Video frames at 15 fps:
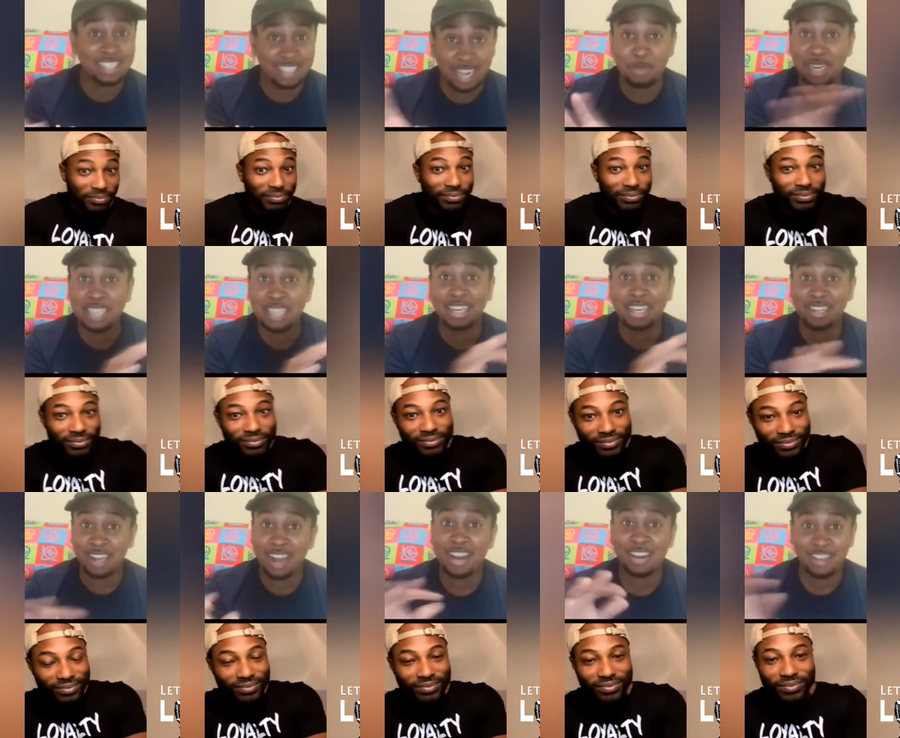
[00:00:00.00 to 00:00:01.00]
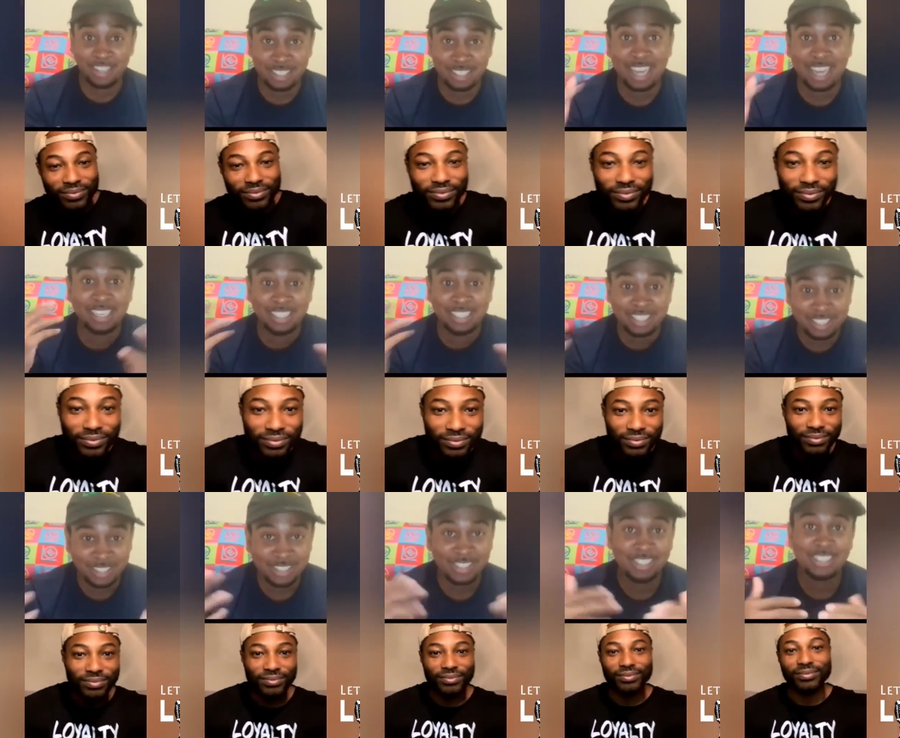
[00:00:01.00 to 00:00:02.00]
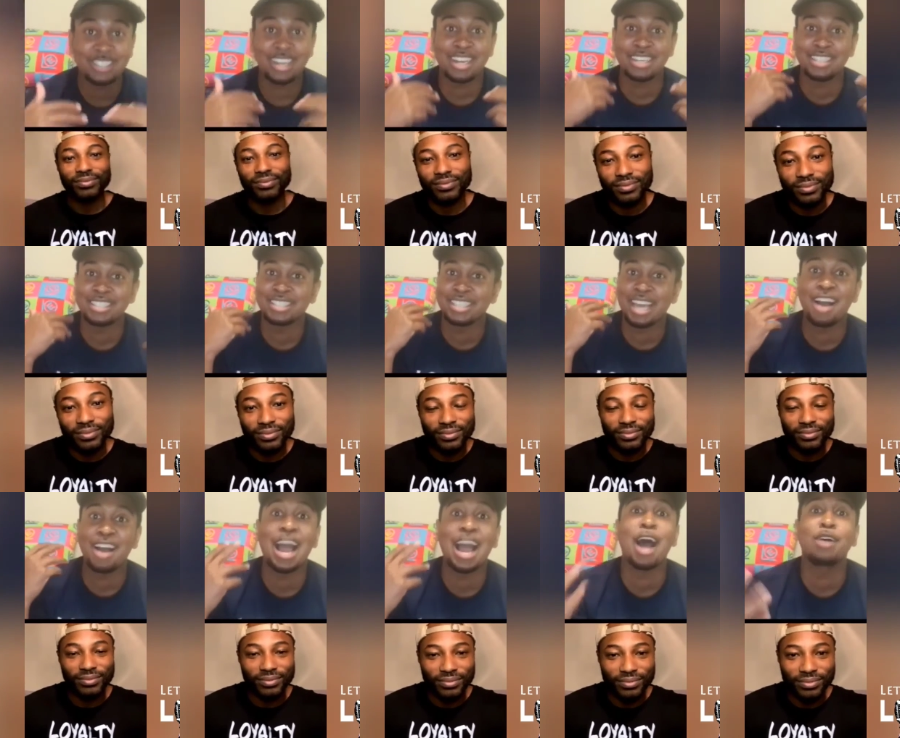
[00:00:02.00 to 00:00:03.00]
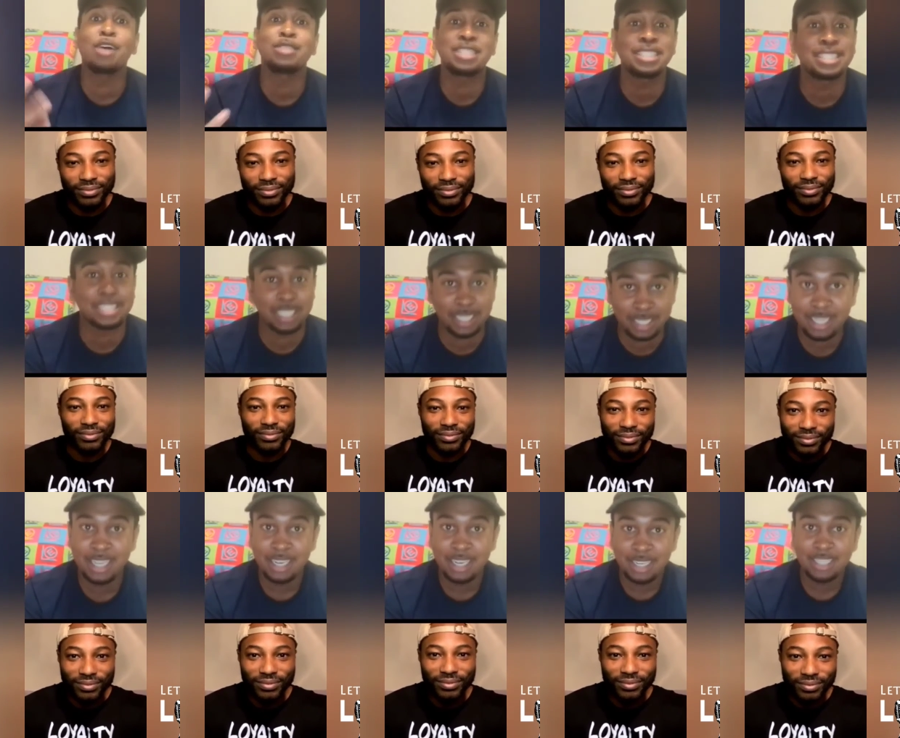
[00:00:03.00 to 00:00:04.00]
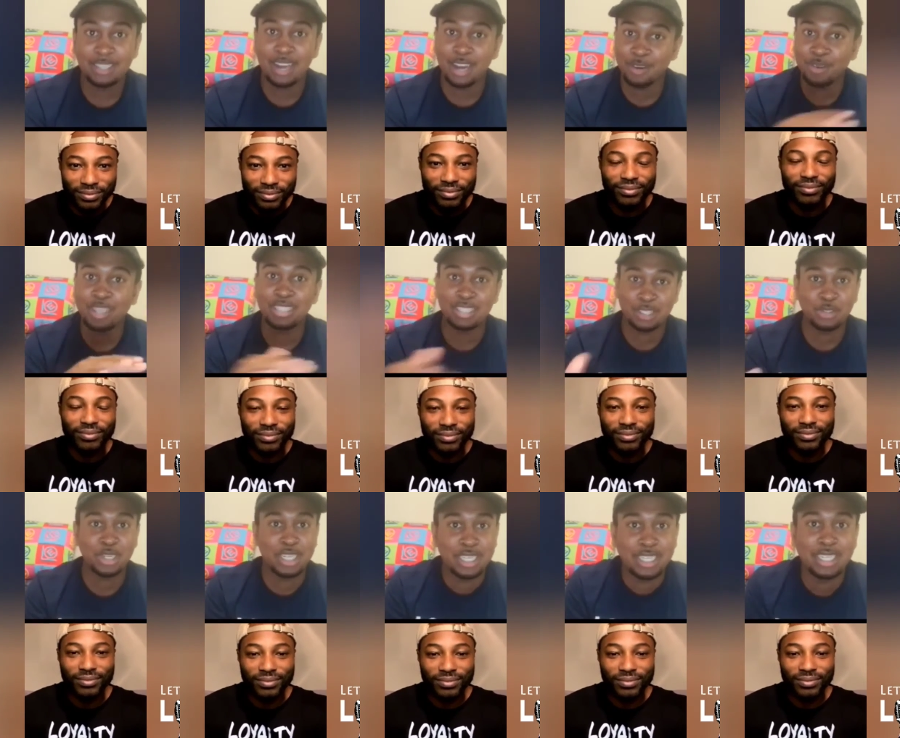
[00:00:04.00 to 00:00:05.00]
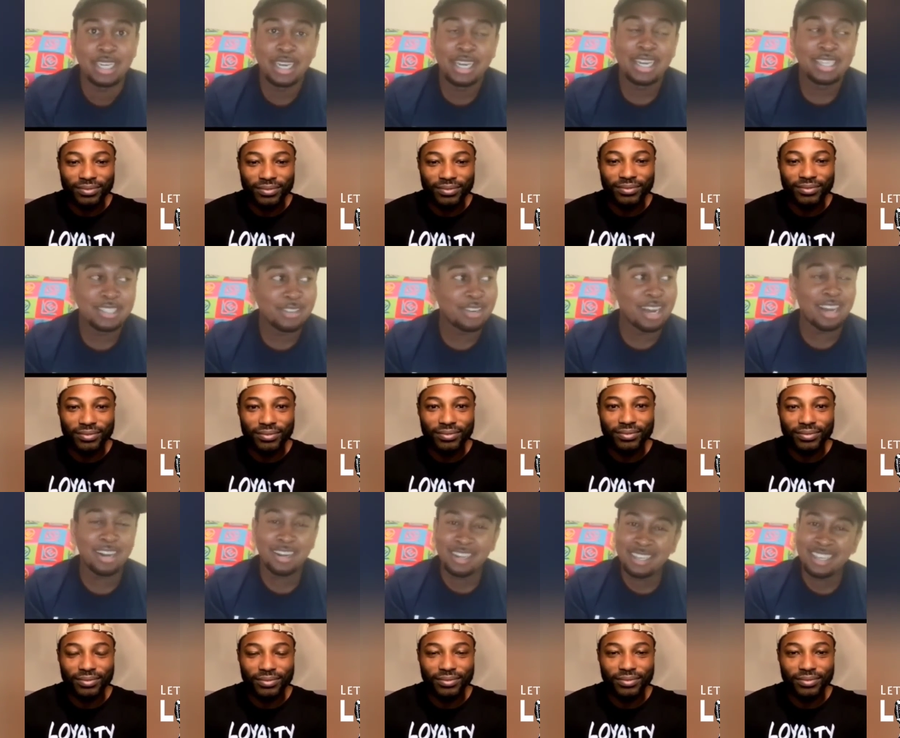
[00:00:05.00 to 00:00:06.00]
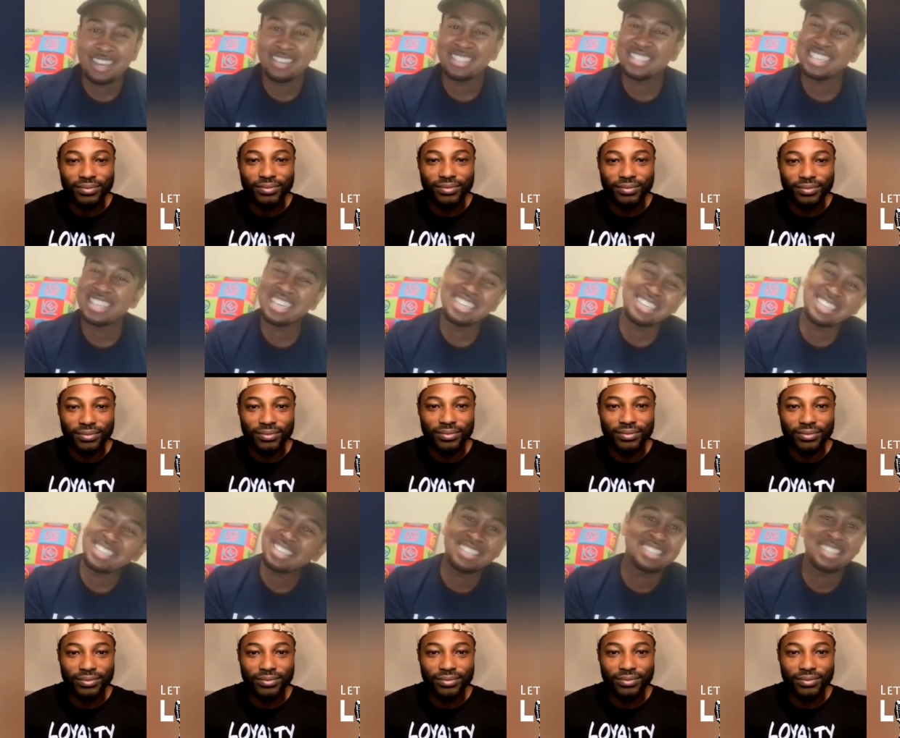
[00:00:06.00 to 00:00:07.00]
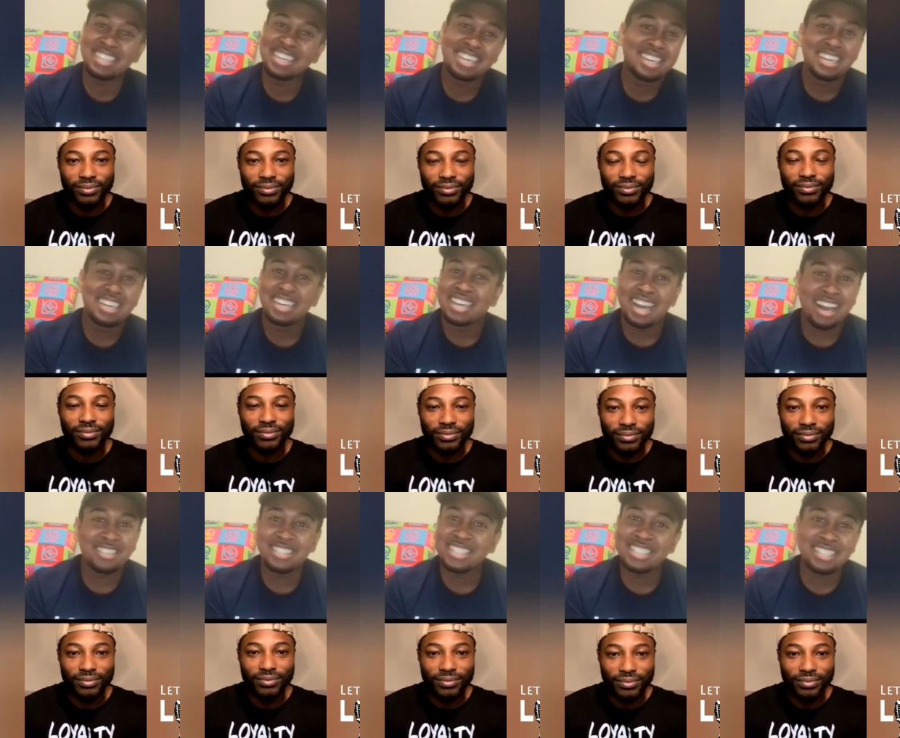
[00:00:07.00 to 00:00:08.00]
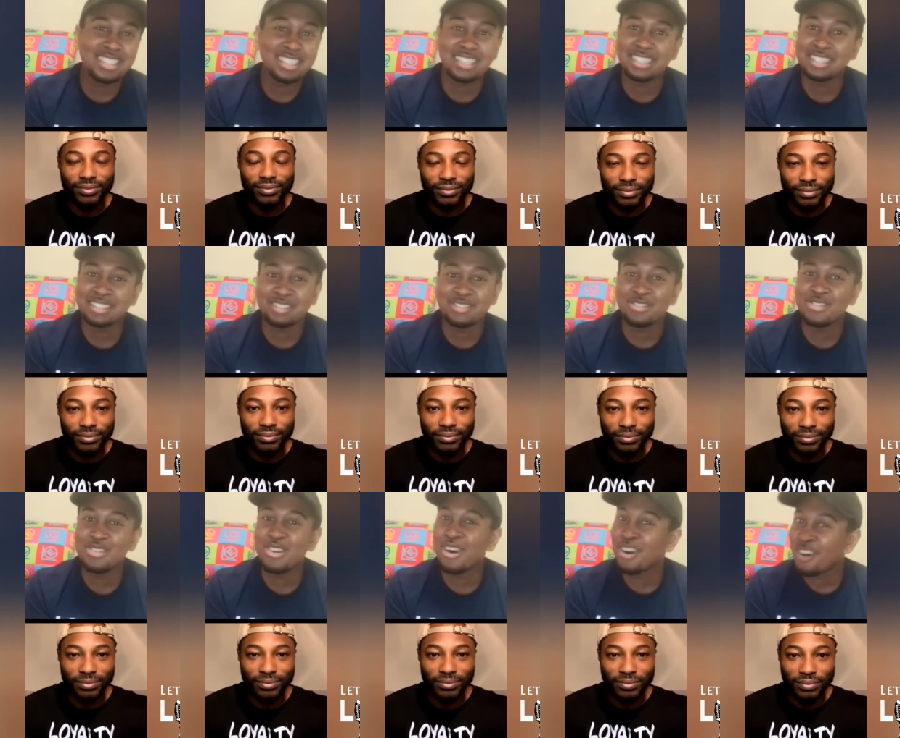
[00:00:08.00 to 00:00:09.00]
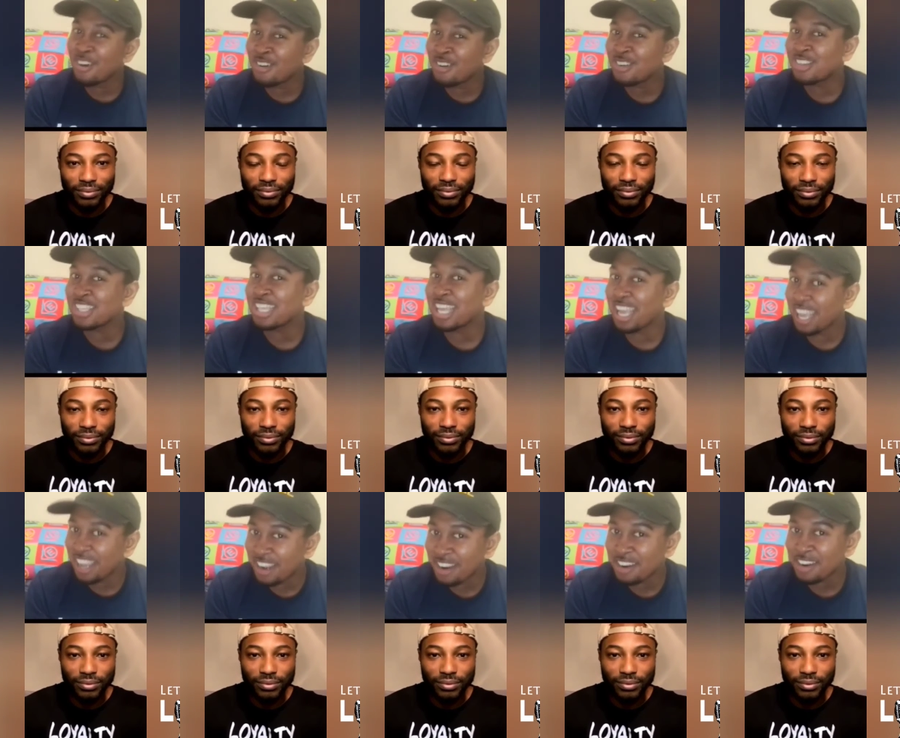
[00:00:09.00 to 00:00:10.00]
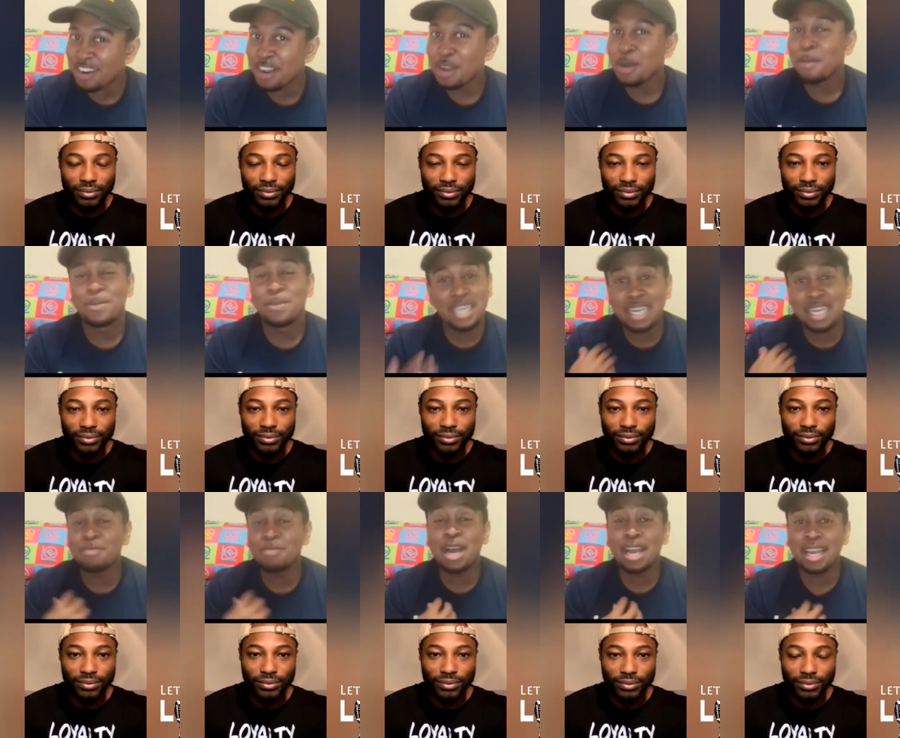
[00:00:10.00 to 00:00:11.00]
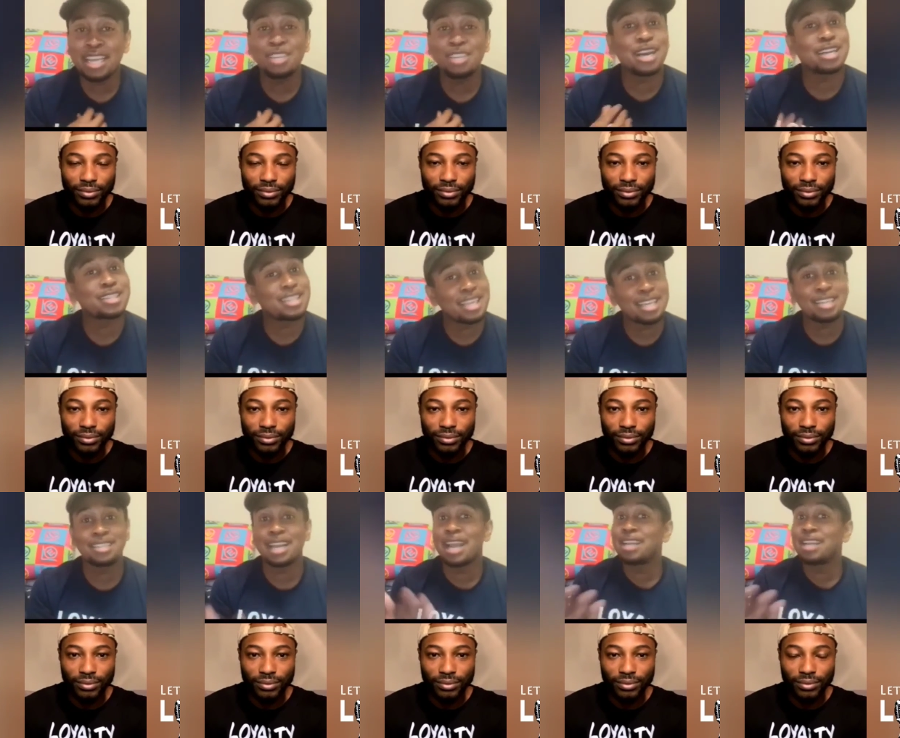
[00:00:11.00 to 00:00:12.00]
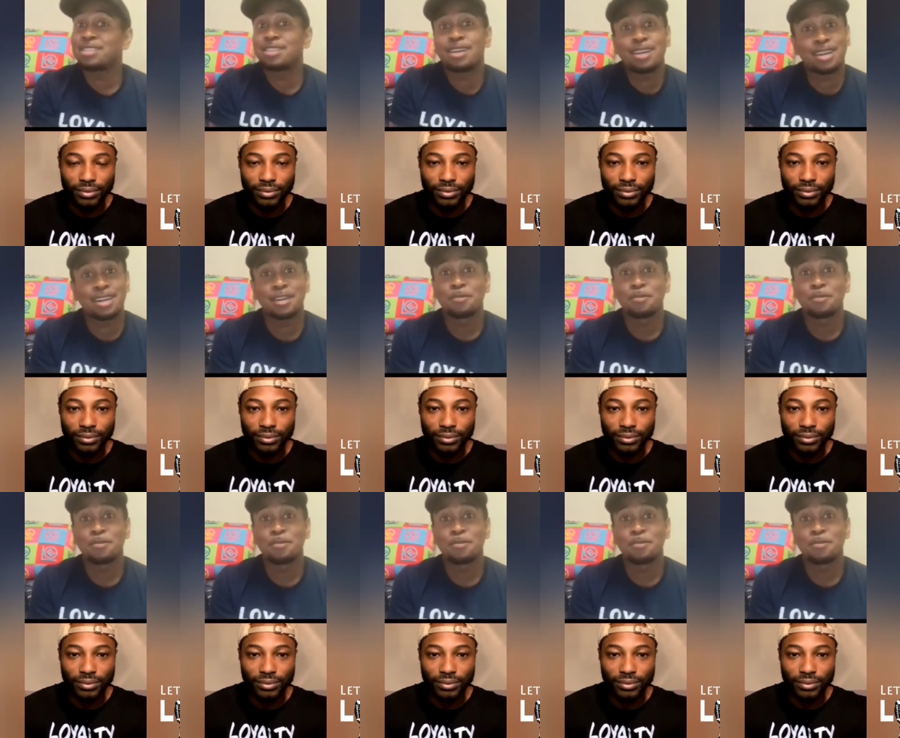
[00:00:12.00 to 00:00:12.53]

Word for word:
Speaker 1: I mean, as I, I heard it, I listened to it, so I can listen to how how she said it. You know, I don't want to just read it. So when I heard it, I was just like, yeah, I don't see nothing wrong there. But in my head, you got to think HR.